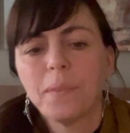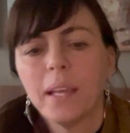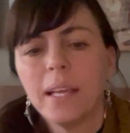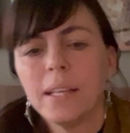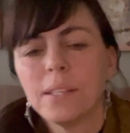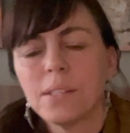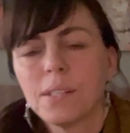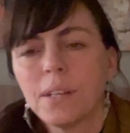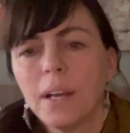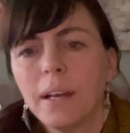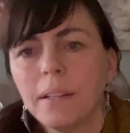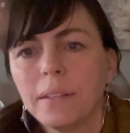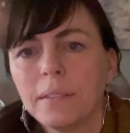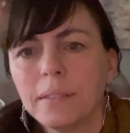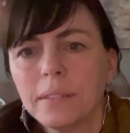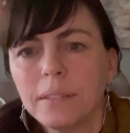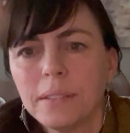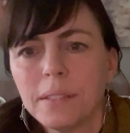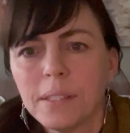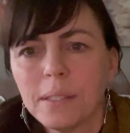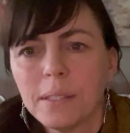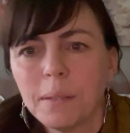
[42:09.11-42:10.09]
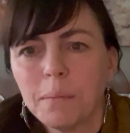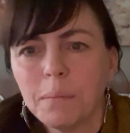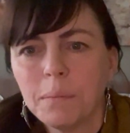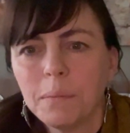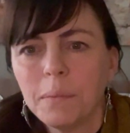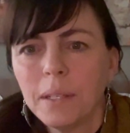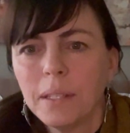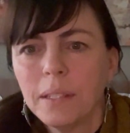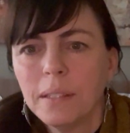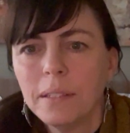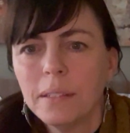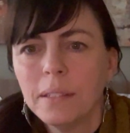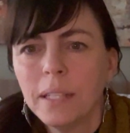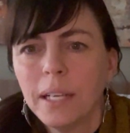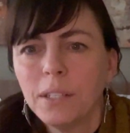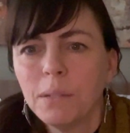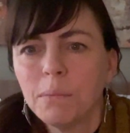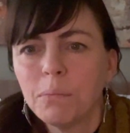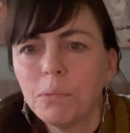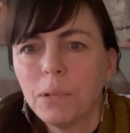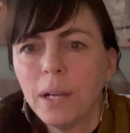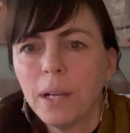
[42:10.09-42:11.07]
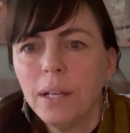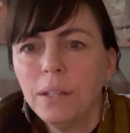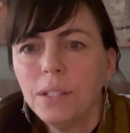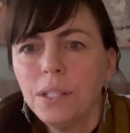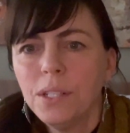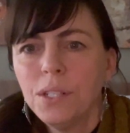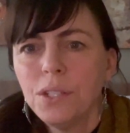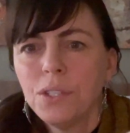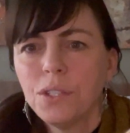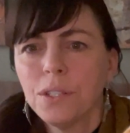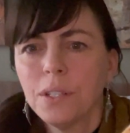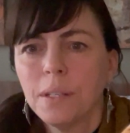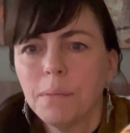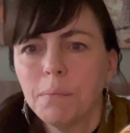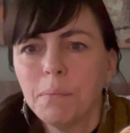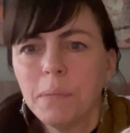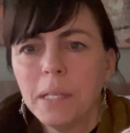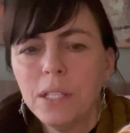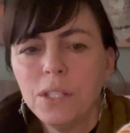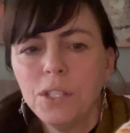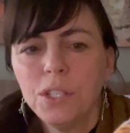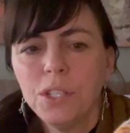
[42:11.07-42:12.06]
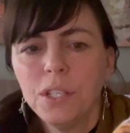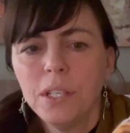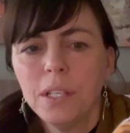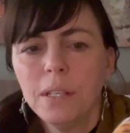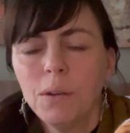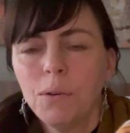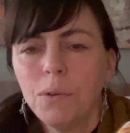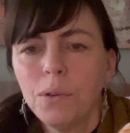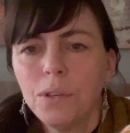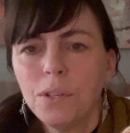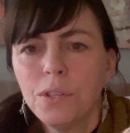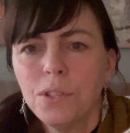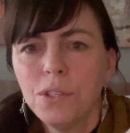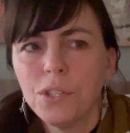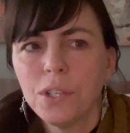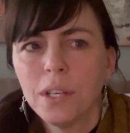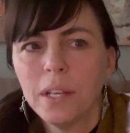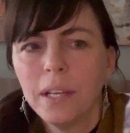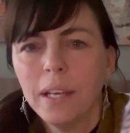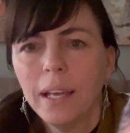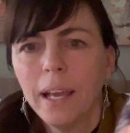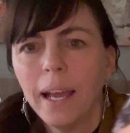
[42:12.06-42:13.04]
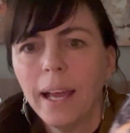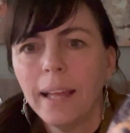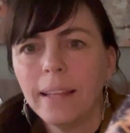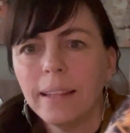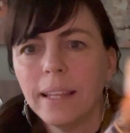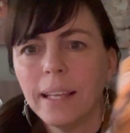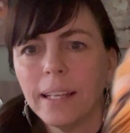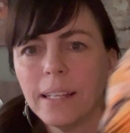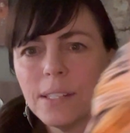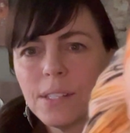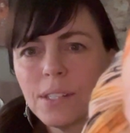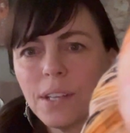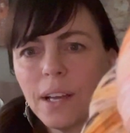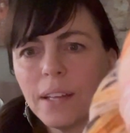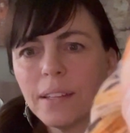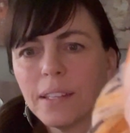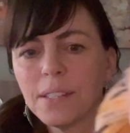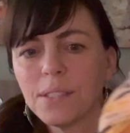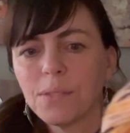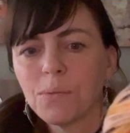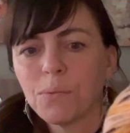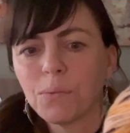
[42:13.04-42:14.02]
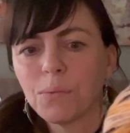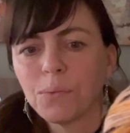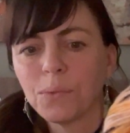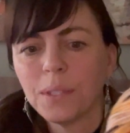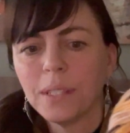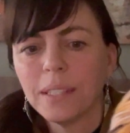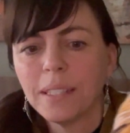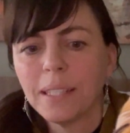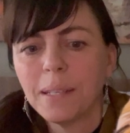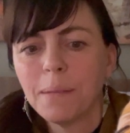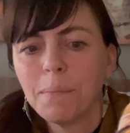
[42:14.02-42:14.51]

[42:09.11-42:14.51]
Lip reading: It's got some lighter brownish peachy orange, and then it's got this really,